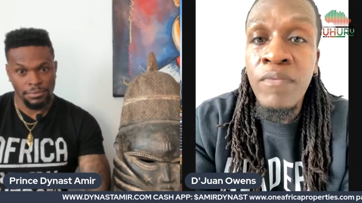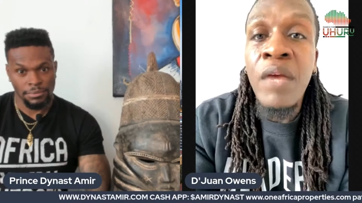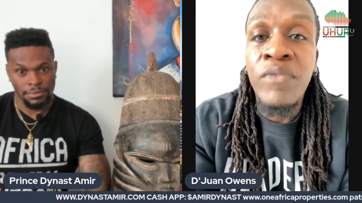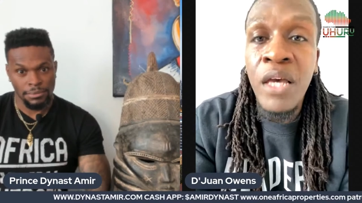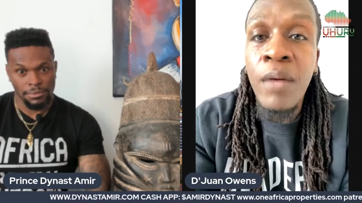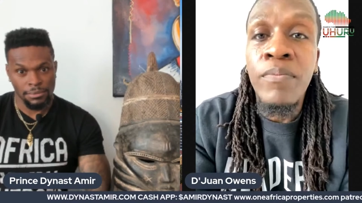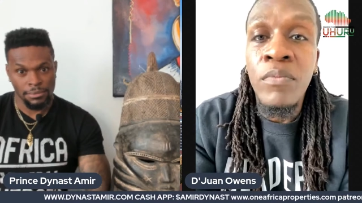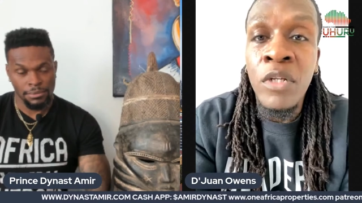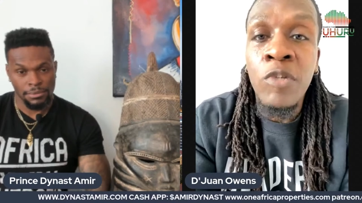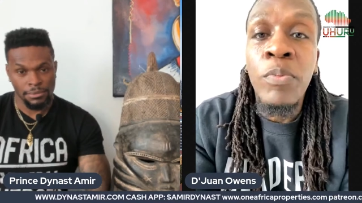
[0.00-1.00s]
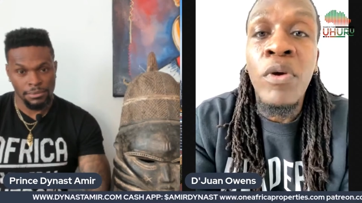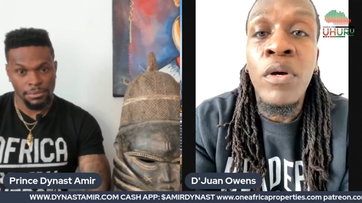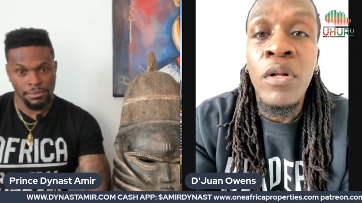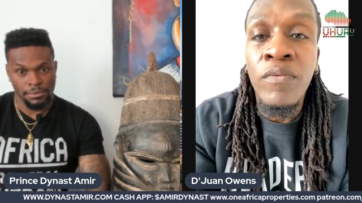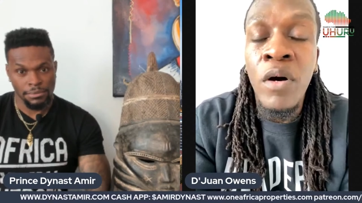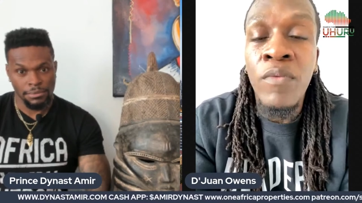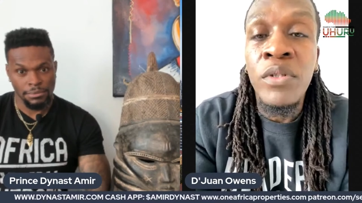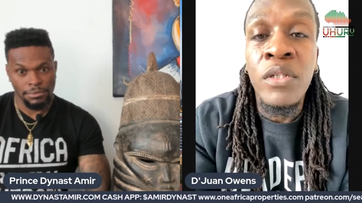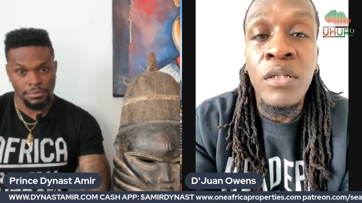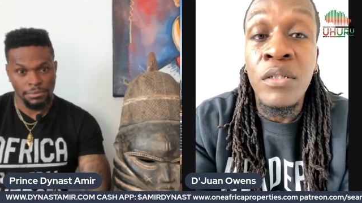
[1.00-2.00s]
Speaker 1: they've kept the spirit of, of
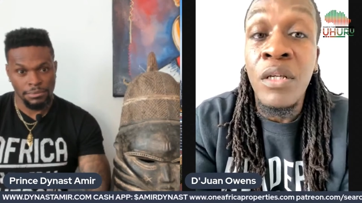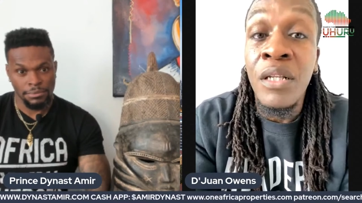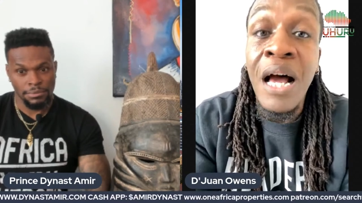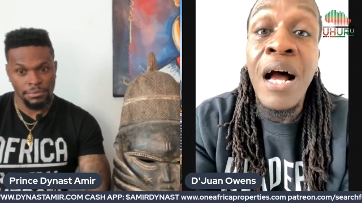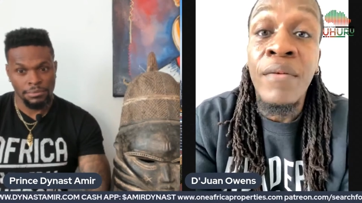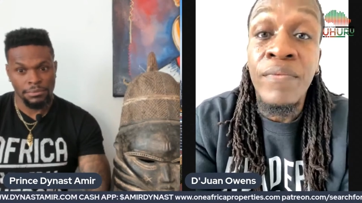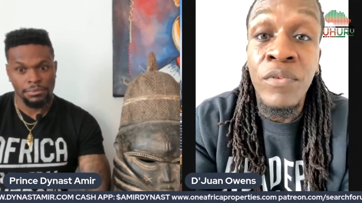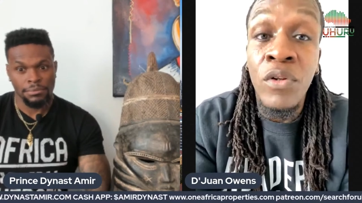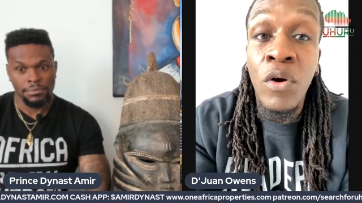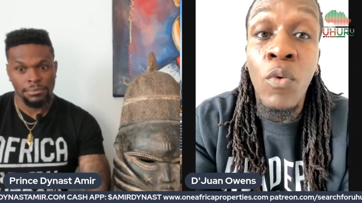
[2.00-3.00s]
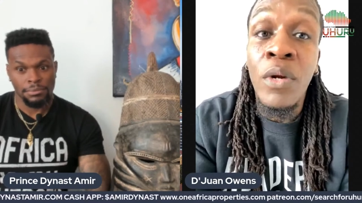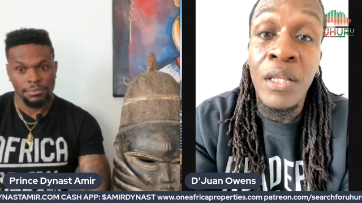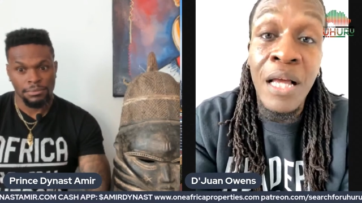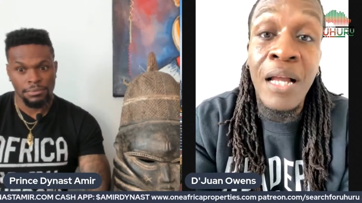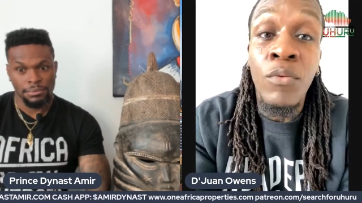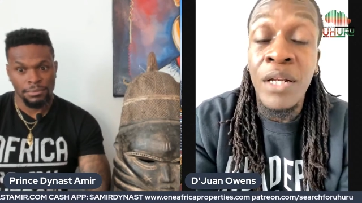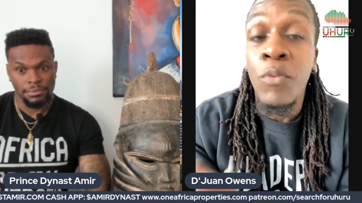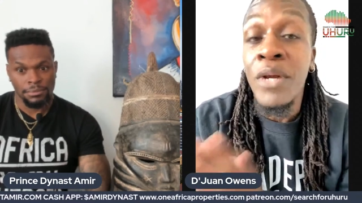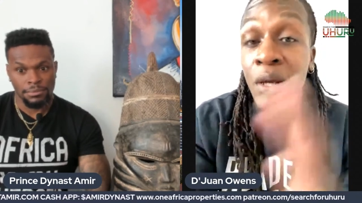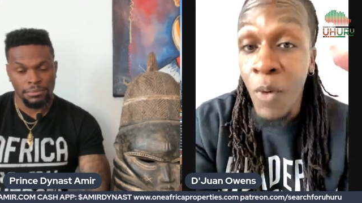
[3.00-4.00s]
resistance alive. You know, when a lot when
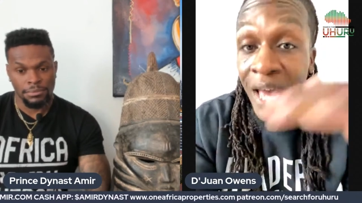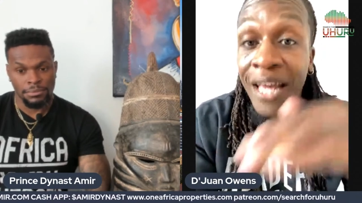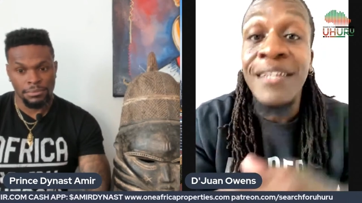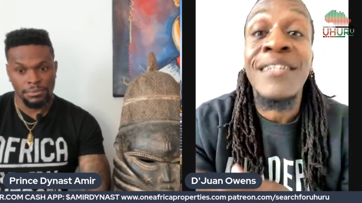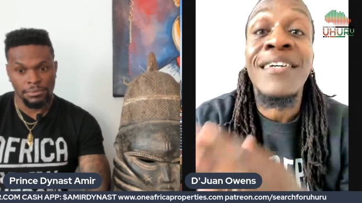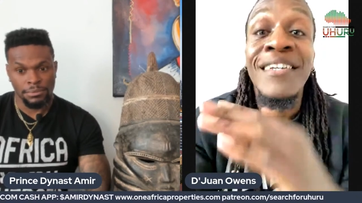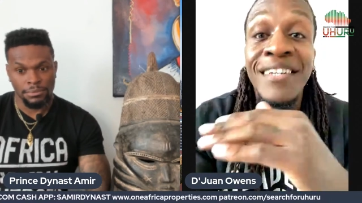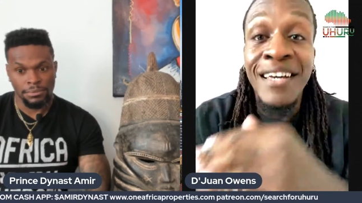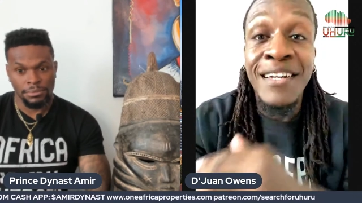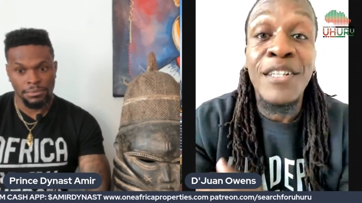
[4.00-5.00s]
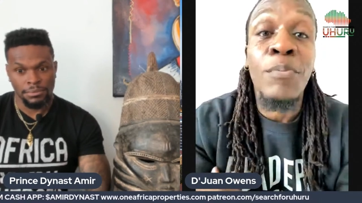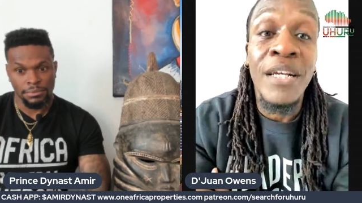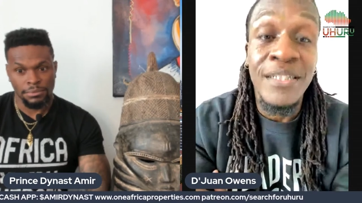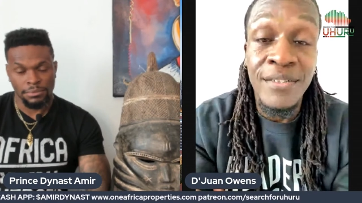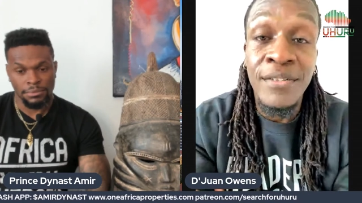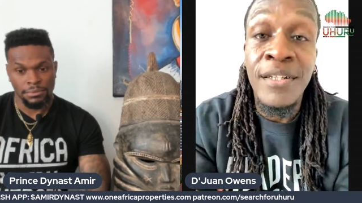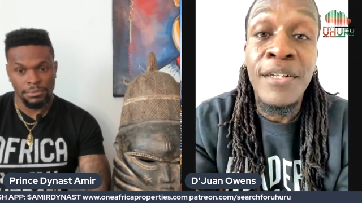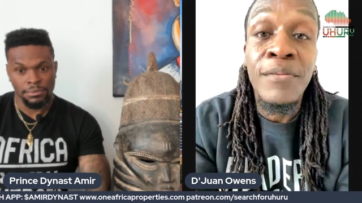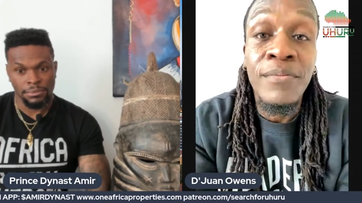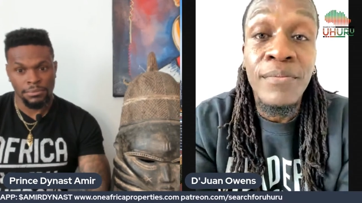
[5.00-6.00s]
it when it waned in other places, you
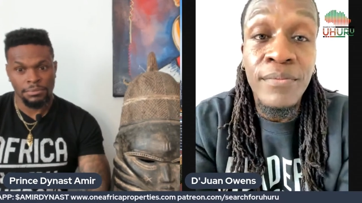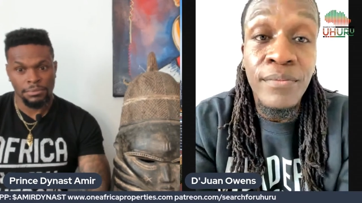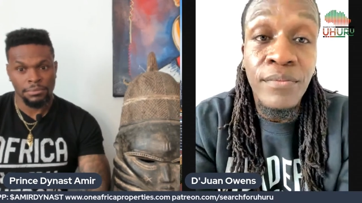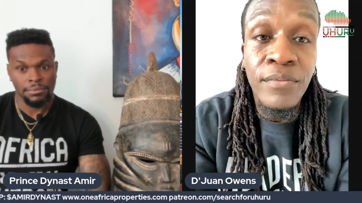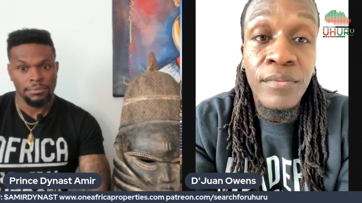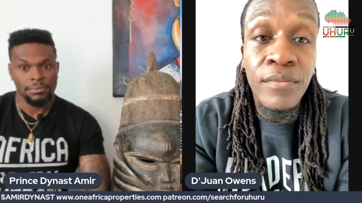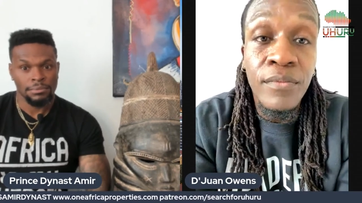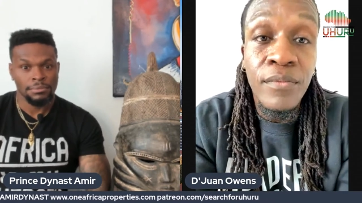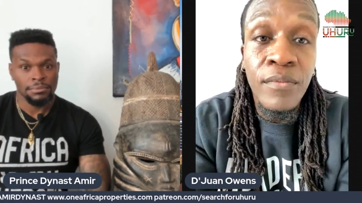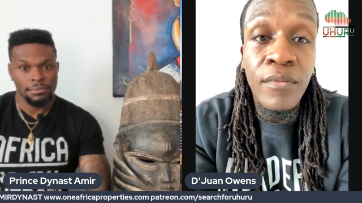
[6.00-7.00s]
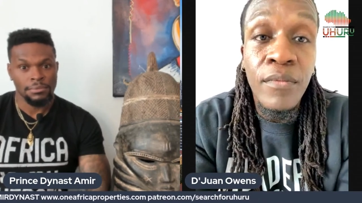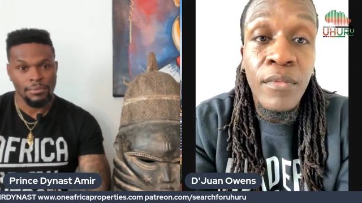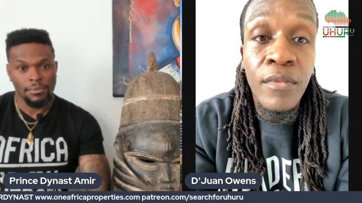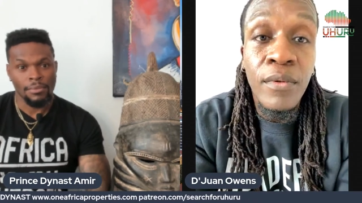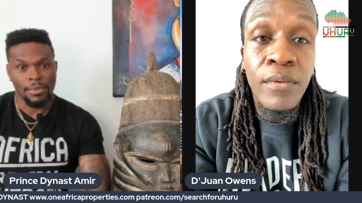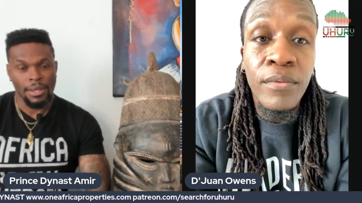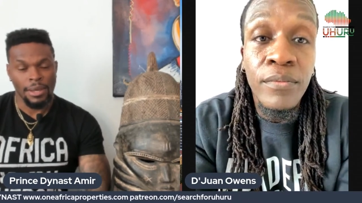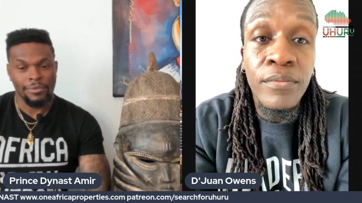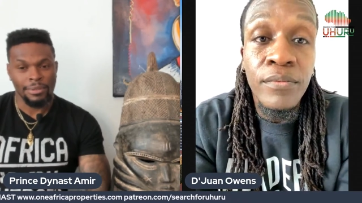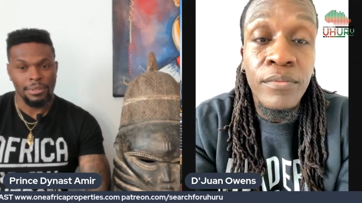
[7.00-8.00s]
Speaker 2: dig? Mm,
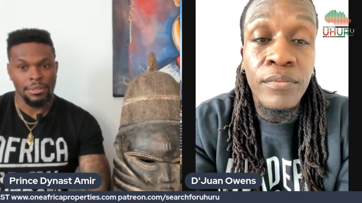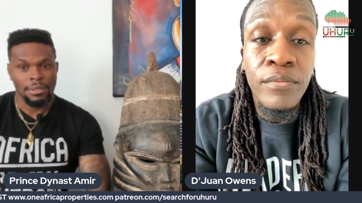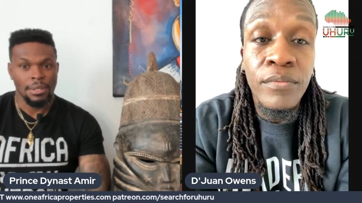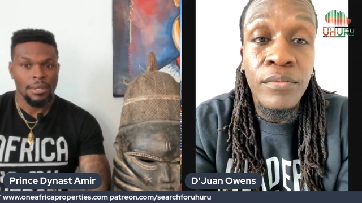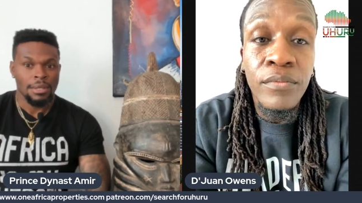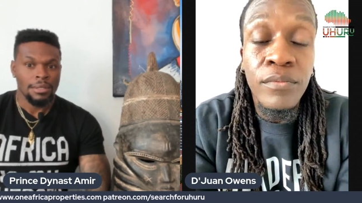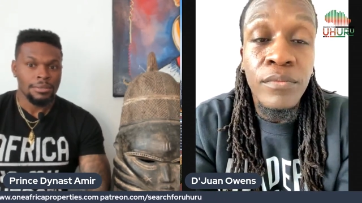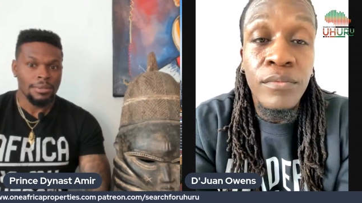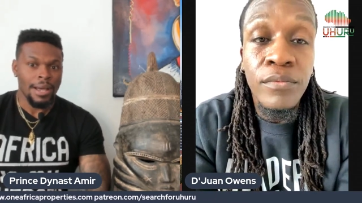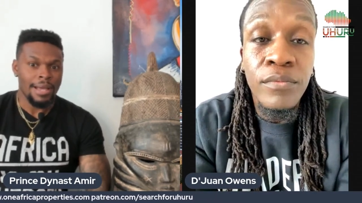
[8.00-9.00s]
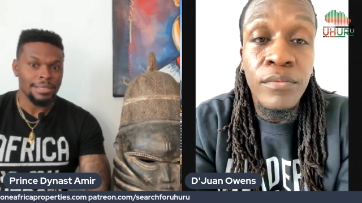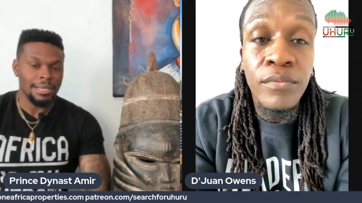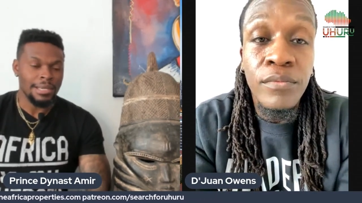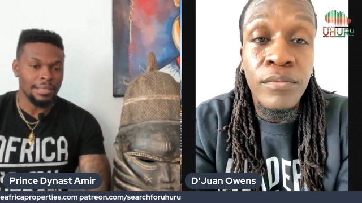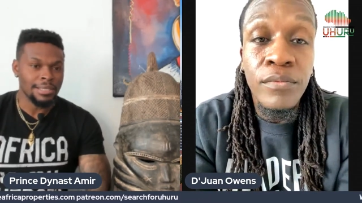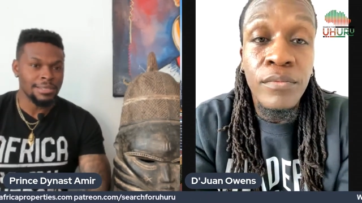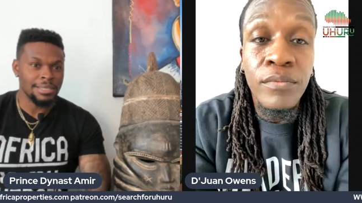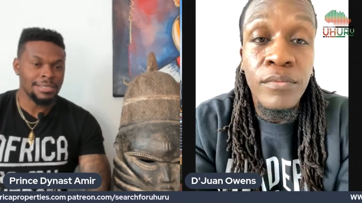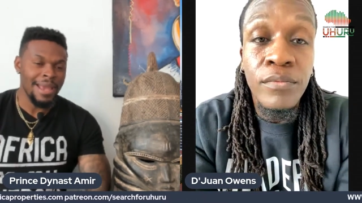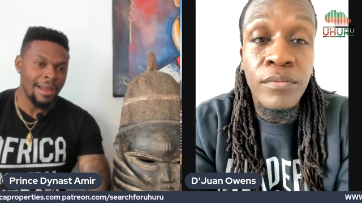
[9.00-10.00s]
definitely. So, guys, again, links in
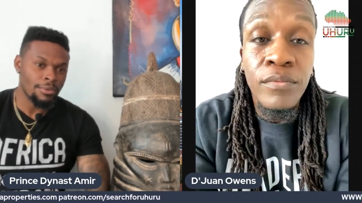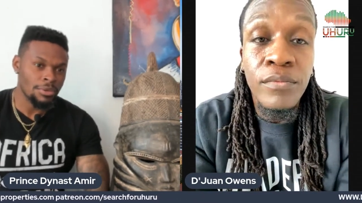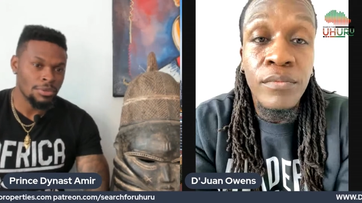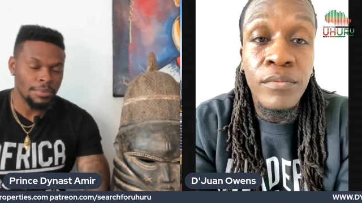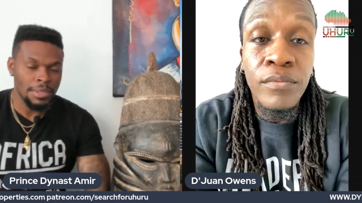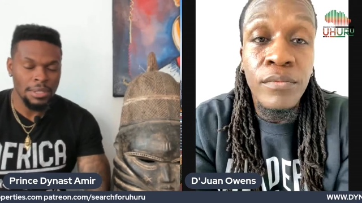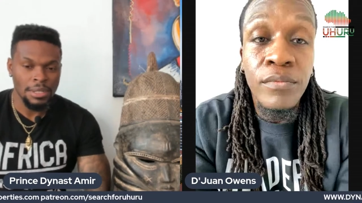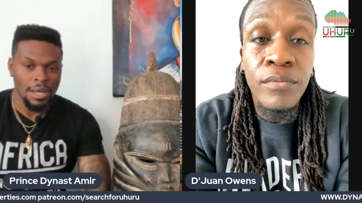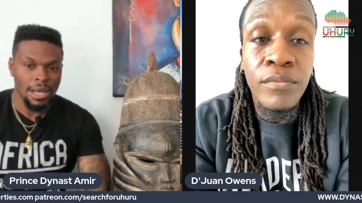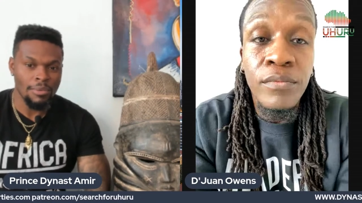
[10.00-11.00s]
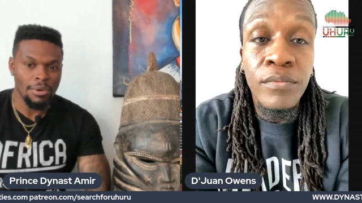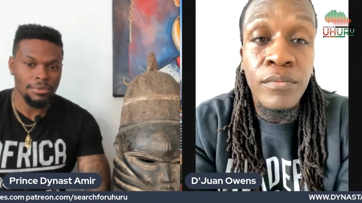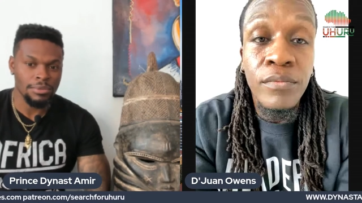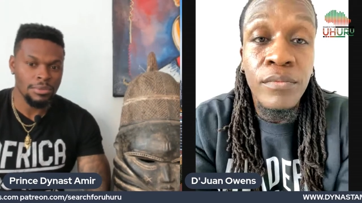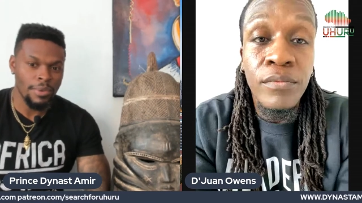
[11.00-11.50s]
the chat room. Uh, we'll we'll